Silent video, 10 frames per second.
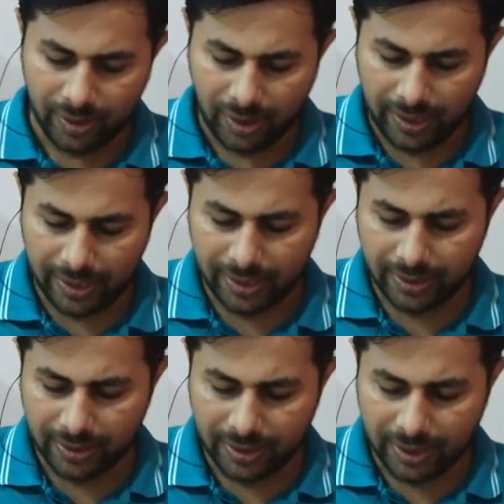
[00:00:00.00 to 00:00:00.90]
and
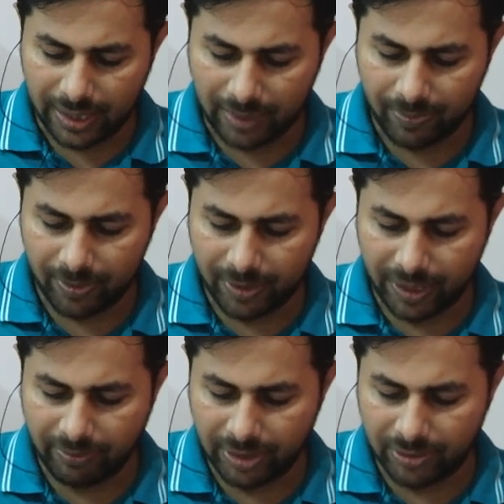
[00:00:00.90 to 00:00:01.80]
half of
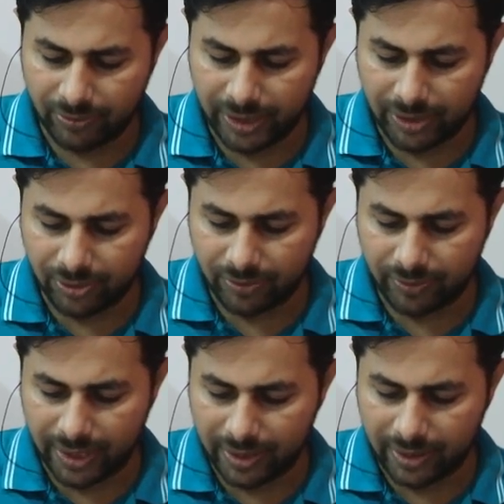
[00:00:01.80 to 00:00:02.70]
m into V2
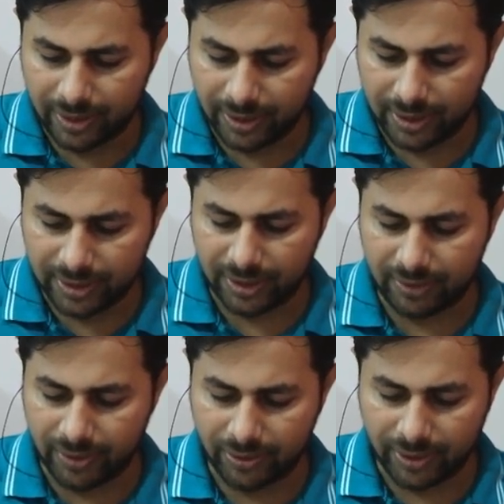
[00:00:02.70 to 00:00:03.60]
square is
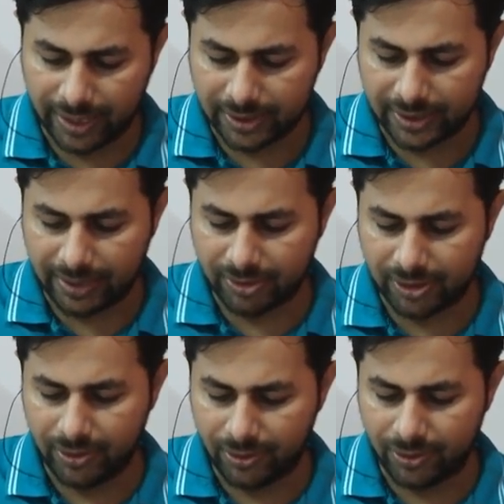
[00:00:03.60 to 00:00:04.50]
equal to h times
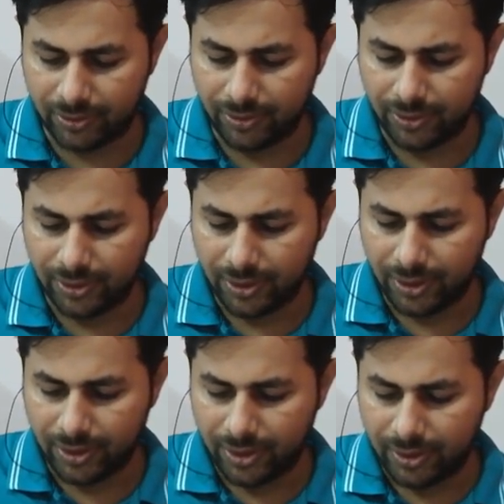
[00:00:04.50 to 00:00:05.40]
nu2
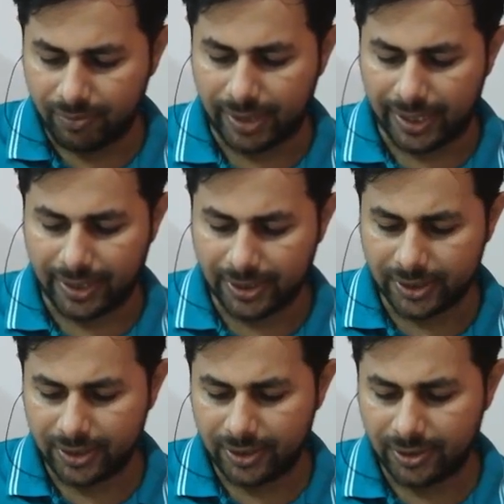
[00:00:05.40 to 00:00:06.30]
minus
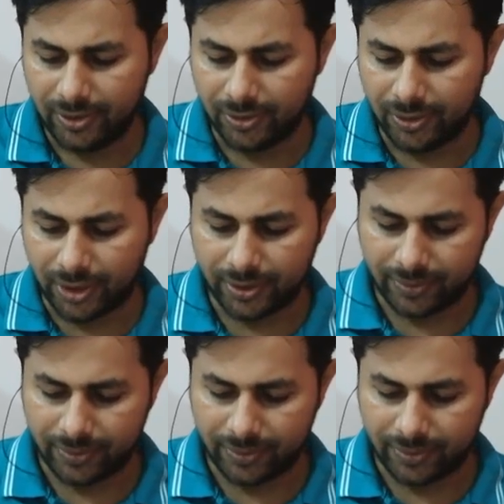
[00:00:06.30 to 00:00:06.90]
nu naught.